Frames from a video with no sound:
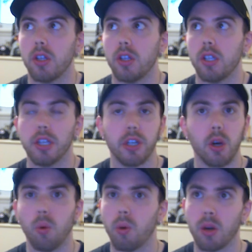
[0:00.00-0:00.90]
you
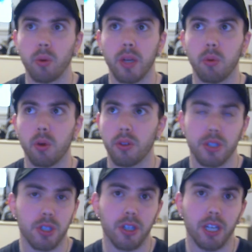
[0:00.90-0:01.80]
know, where we were
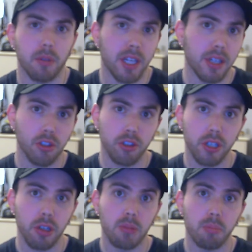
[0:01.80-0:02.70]
this time last
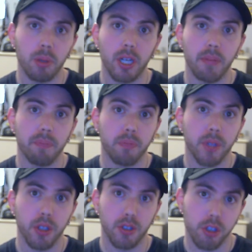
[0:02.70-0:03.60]
year, but
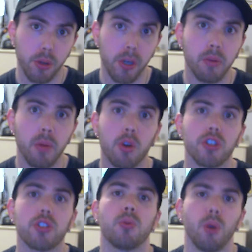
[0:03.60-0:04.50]
considering we were
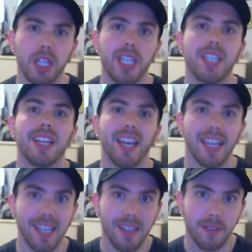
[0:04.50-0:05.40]

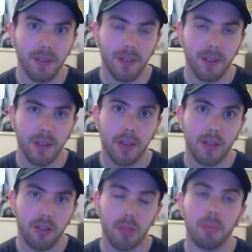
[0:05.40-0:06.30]
20-8
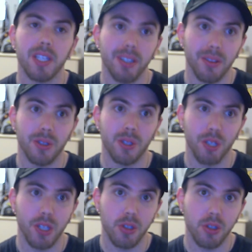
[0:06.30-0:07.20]
to begin the
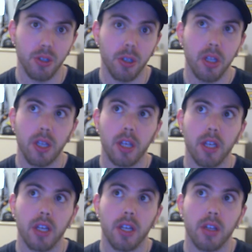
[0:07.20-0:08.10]
season,
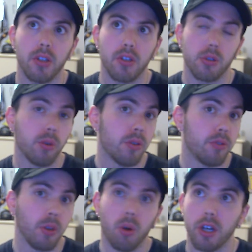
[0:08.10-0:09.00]
so if
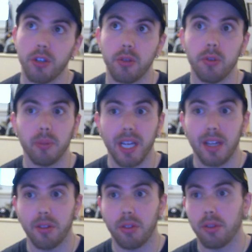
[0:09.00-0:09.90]
you want to do the
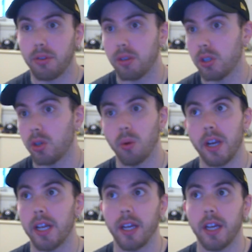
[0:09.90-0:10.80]
math, go
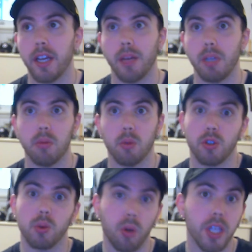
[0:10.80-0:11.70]
right ahead. I mean, we're
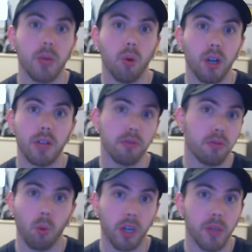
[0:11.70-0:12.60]

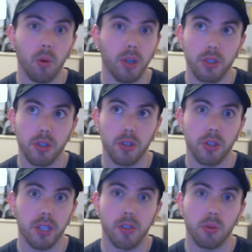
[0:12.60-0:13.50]
21-41 since
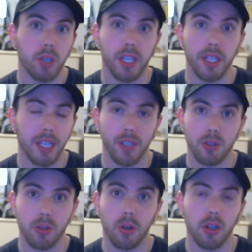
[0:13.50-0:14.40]
that 20-8
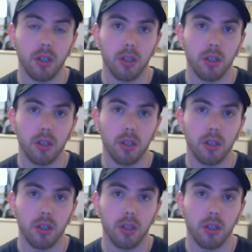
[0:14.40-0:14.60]
start,